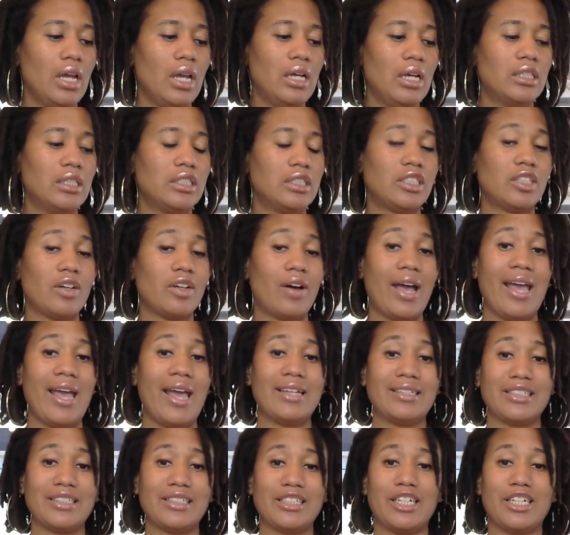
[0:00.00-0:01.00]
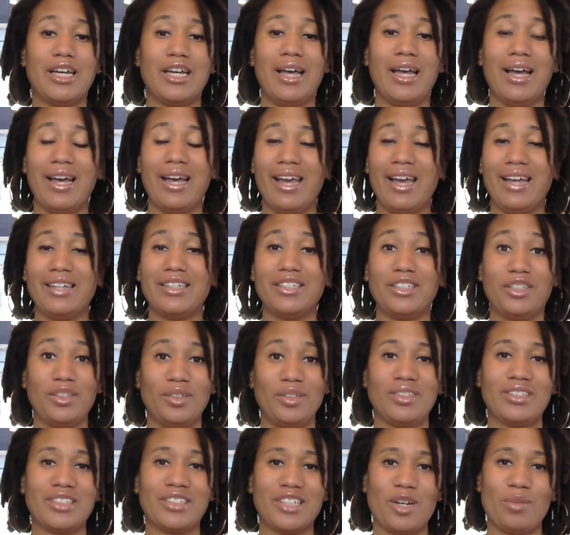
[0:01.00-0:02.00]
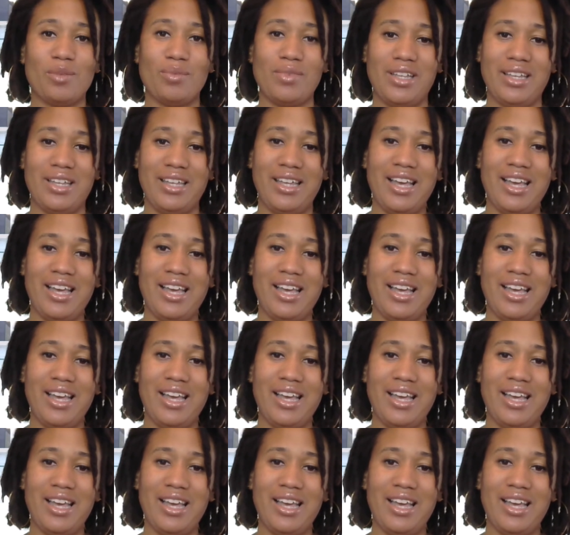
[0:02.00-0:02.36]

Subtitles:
So I had to do something.